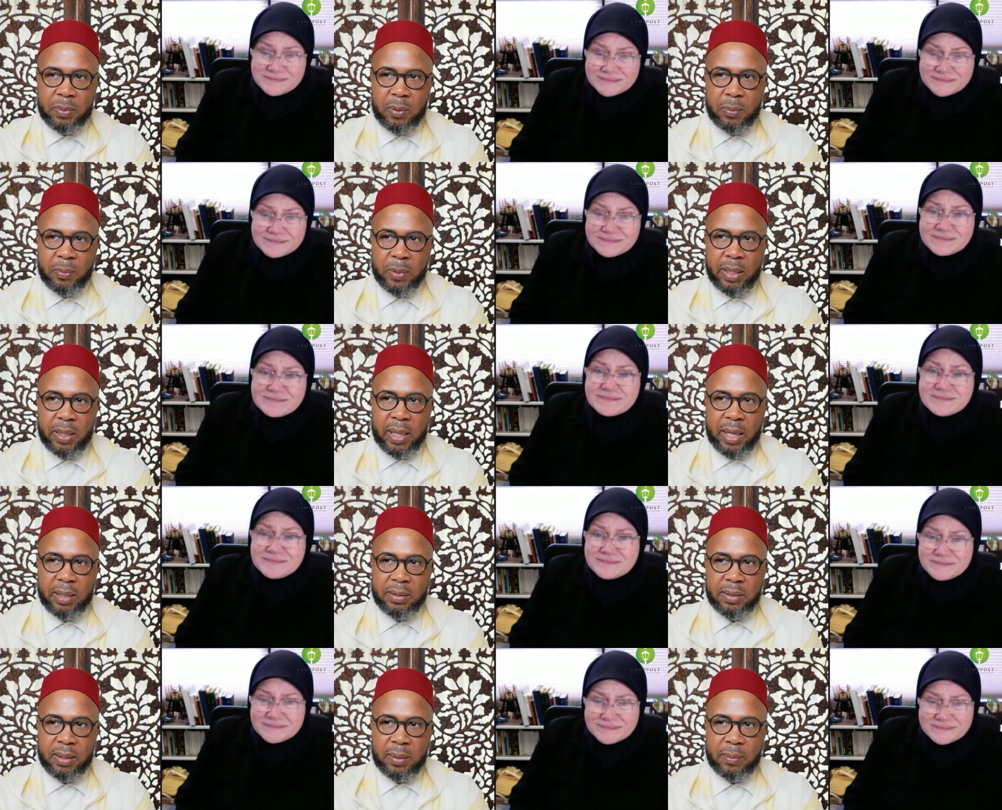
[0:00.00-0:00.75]

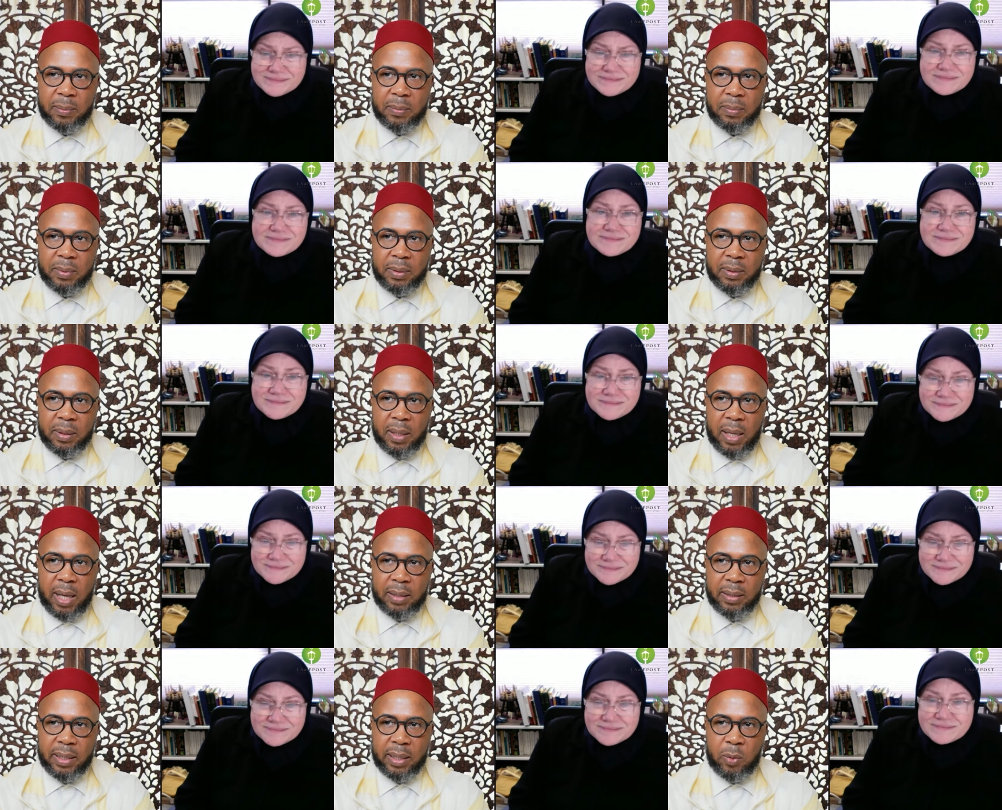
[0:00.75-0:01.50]
Speaker 1: realize that, you know,
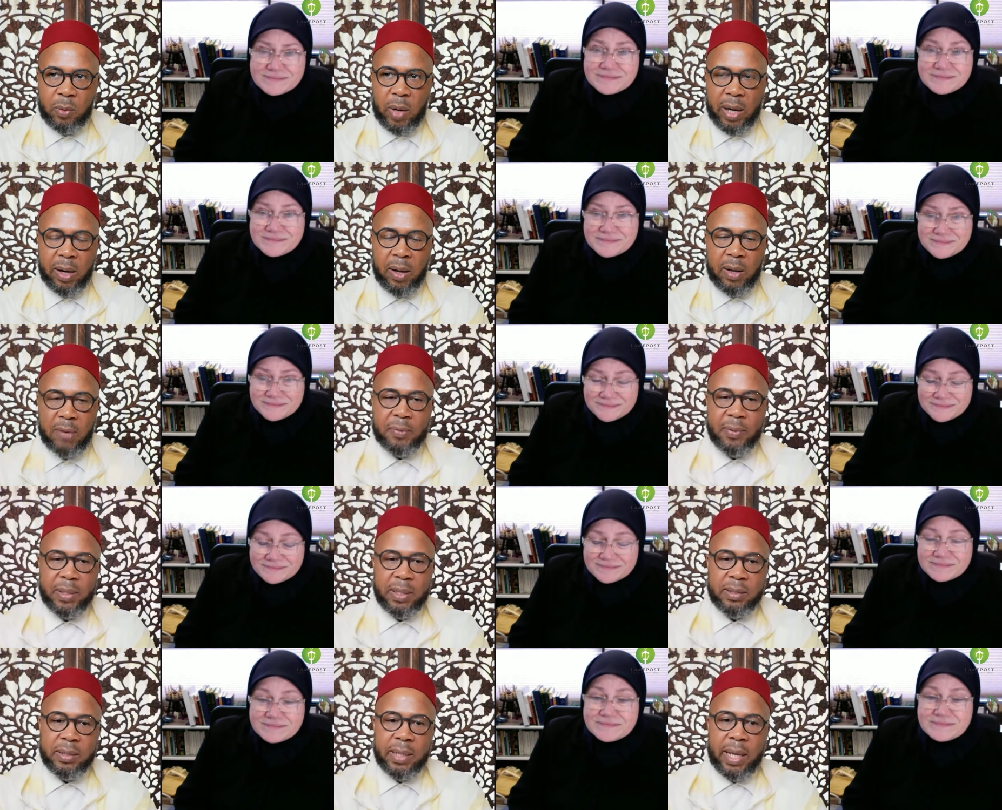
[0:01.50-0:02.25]
I think quite often
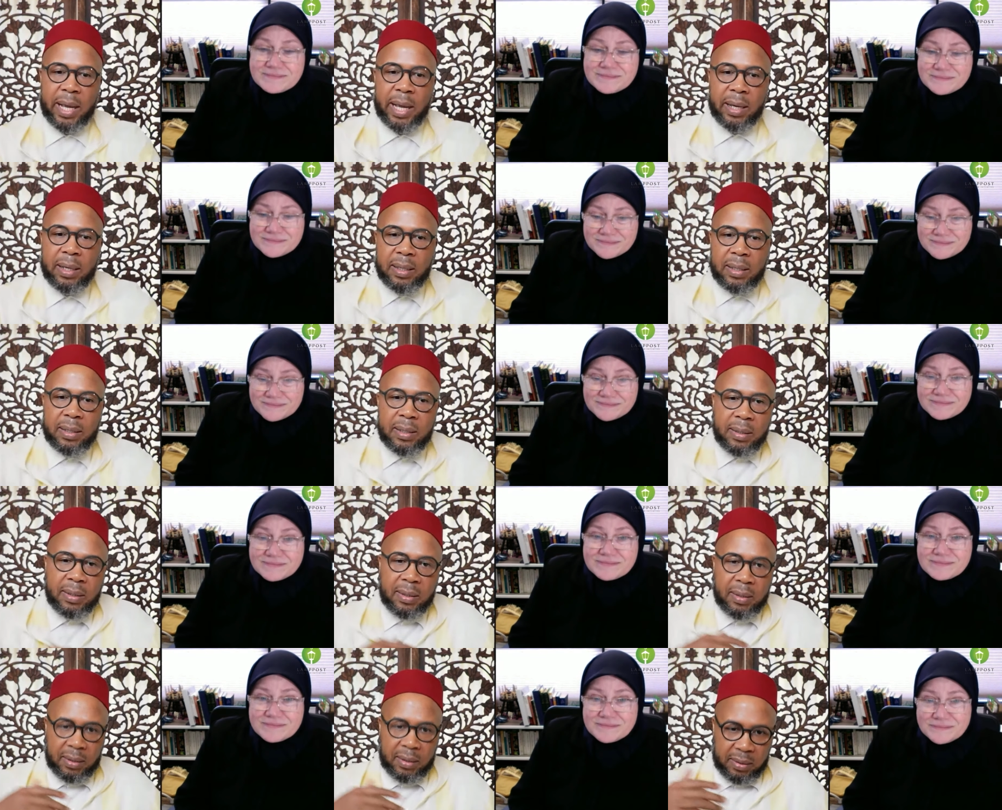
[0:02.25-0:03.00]
is that
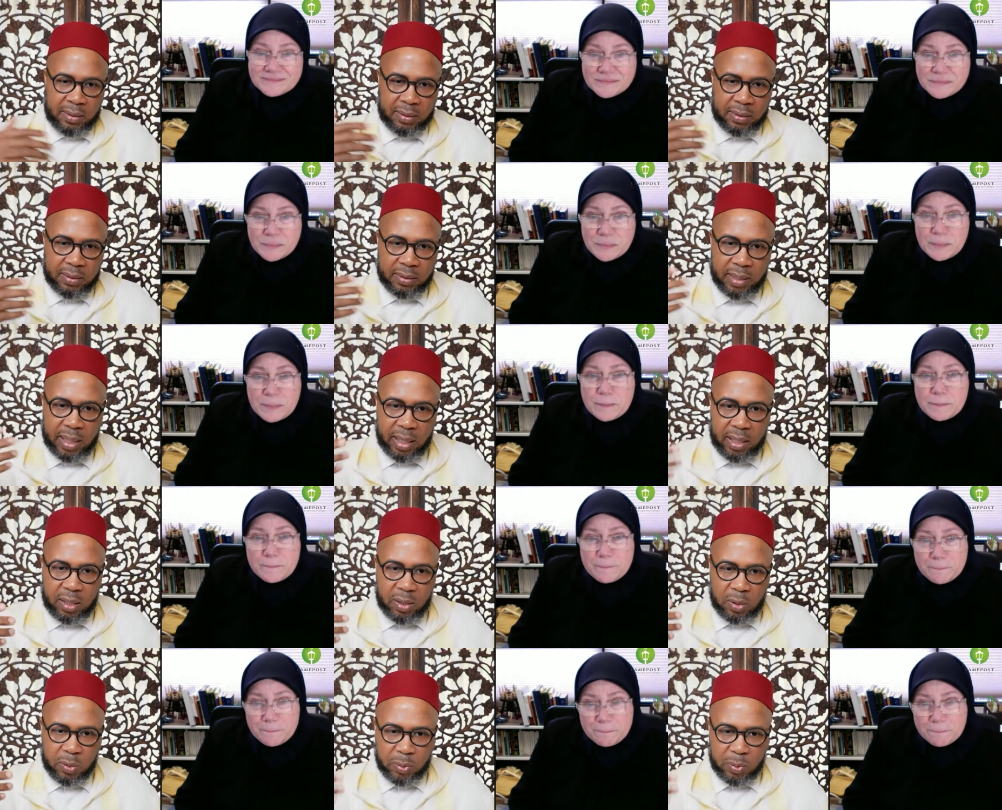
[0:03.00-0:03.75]
that
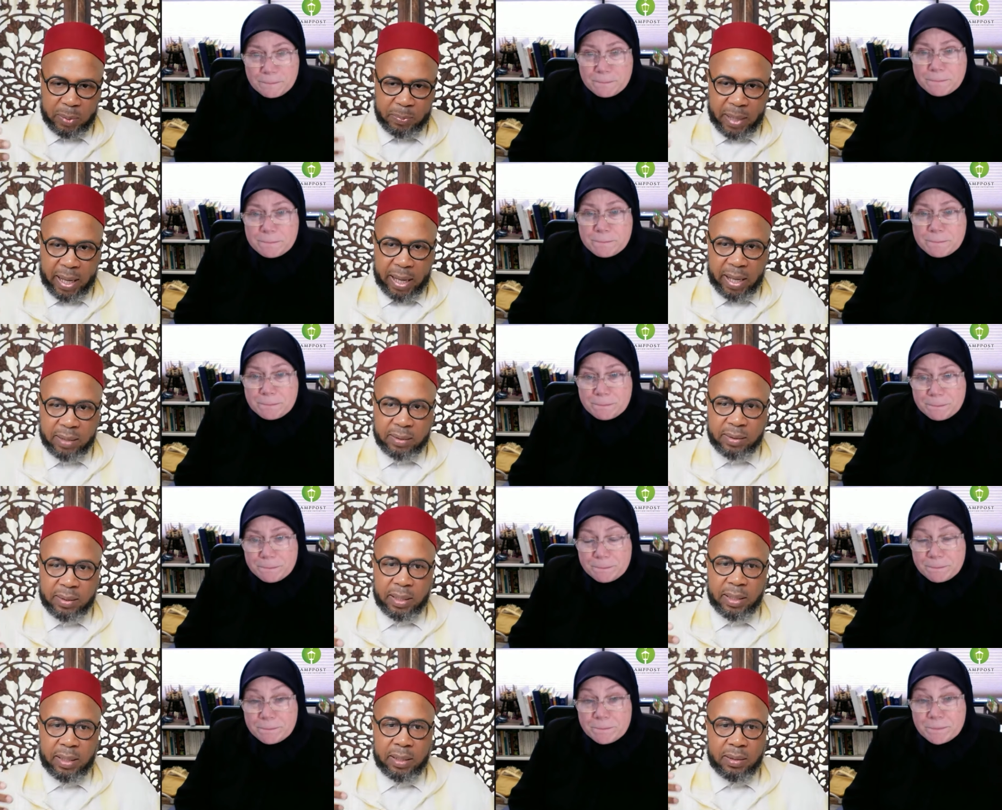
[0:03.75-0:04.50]
ribat
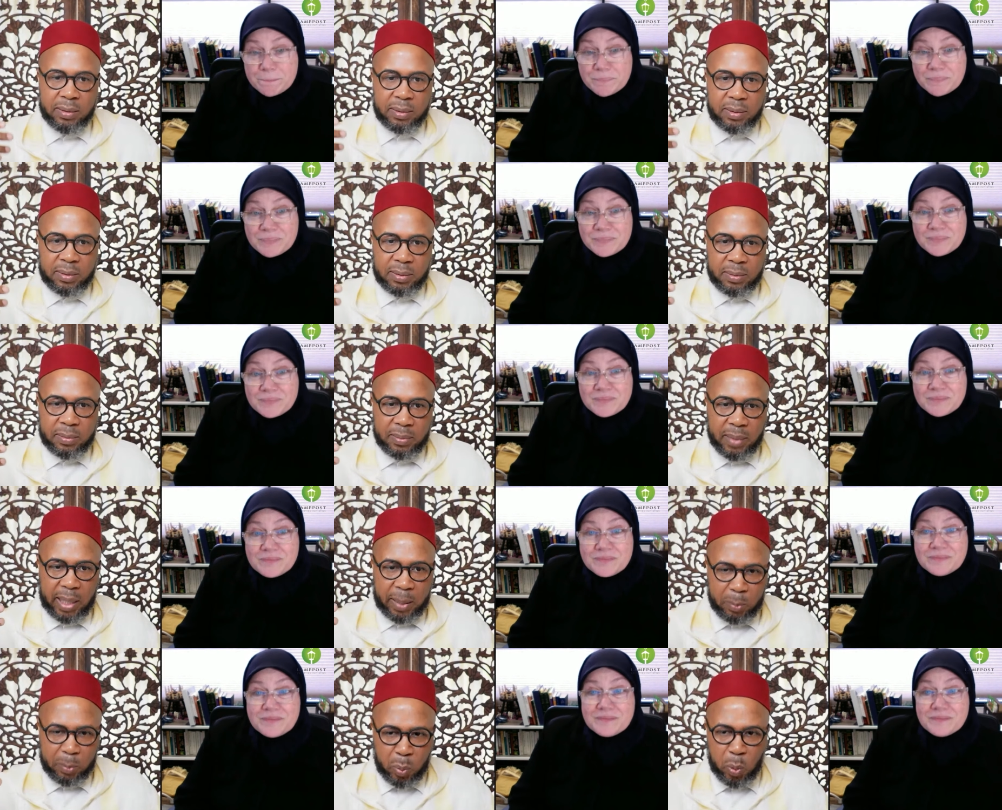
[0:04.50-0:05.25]
is
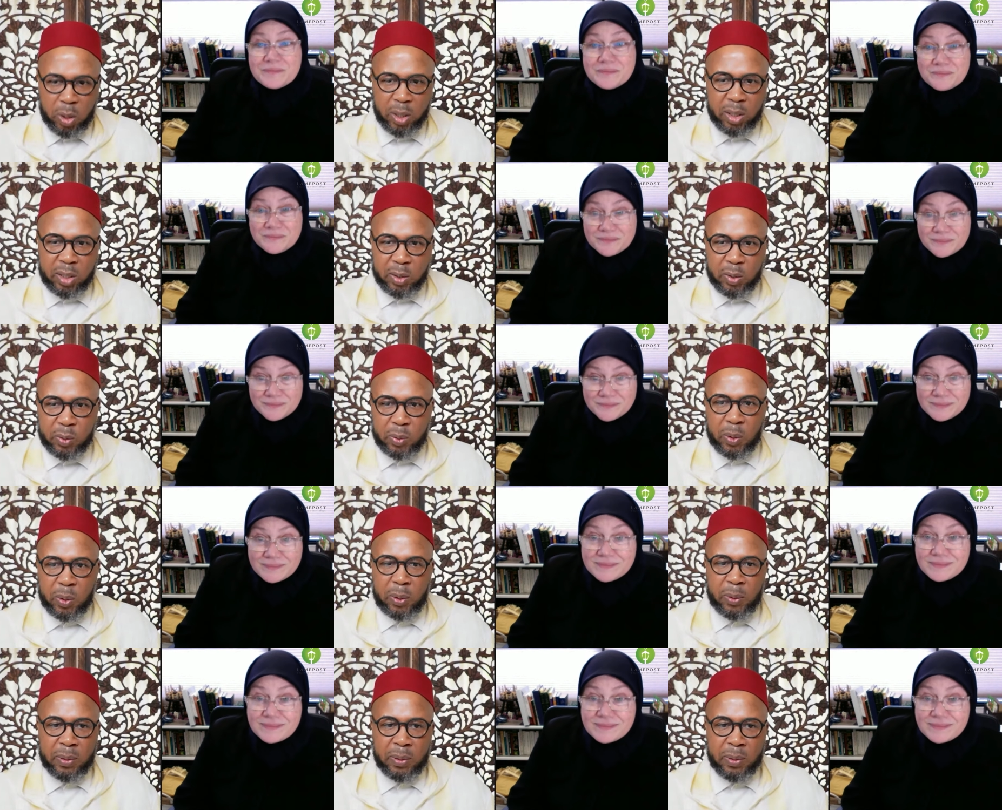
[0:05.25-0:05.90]
like border control.